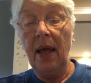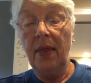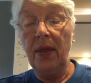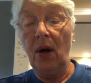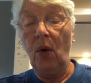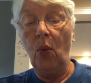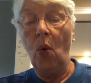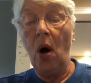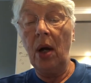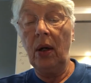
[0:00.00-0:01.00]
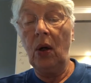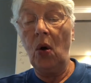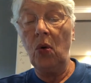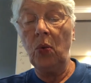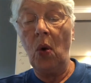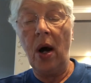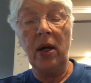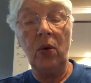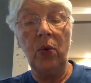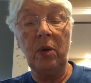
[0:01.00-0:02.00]
The cold
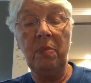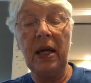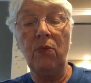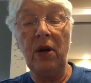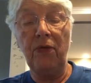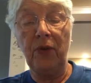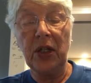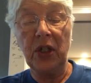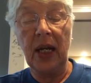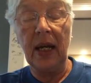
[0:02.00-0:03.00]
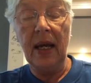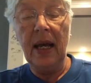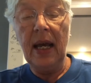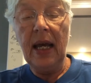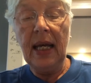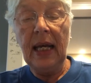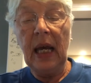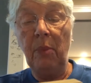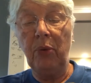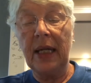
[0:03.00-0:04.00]
water would be refreshing.
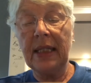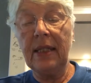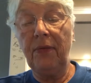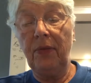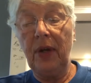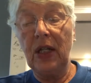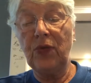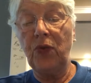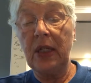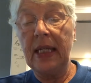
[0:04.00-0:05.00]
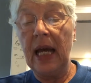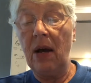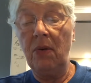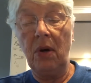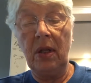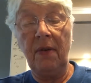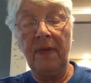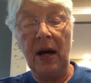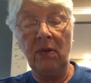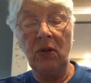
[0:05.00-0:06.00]
He pressed his foot down on the
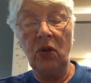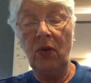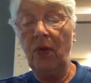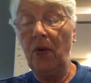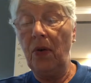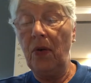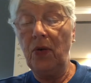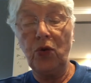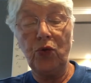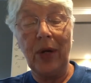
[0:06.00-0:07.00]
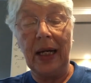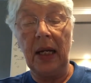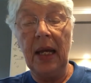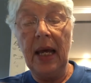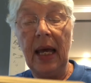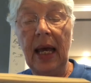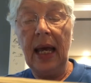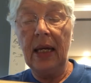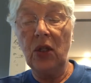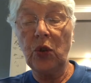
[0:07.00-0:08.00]
fountain treadle,
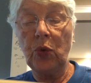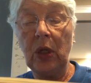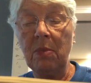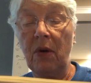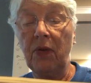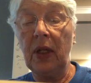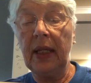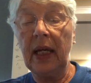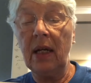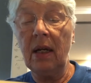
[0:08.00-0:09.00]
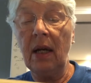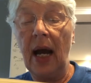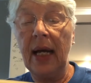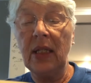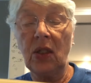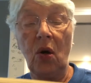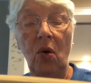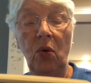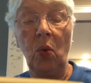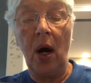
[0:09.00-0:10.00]
and a stream of clear,
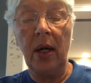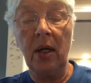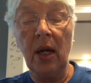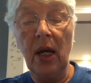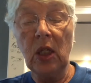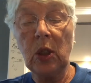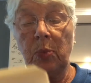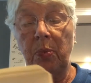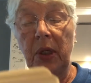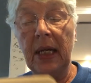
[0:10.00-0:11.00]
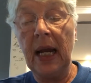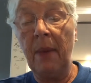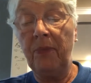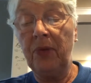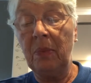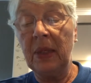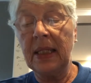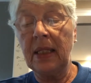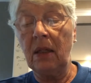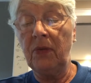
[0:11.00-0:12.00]
ice-cold water spurted up from the
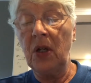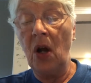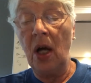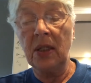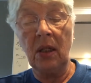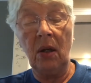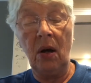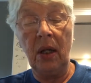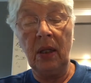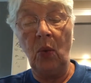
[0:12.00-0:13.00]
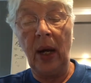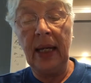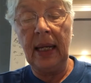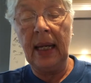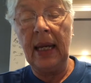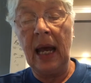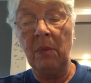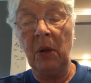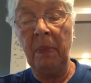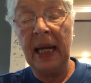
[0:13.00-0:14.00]
silver nozzle on the white
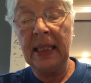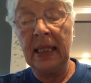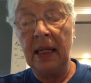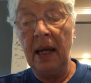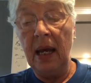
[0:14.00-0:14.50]
enamel basin.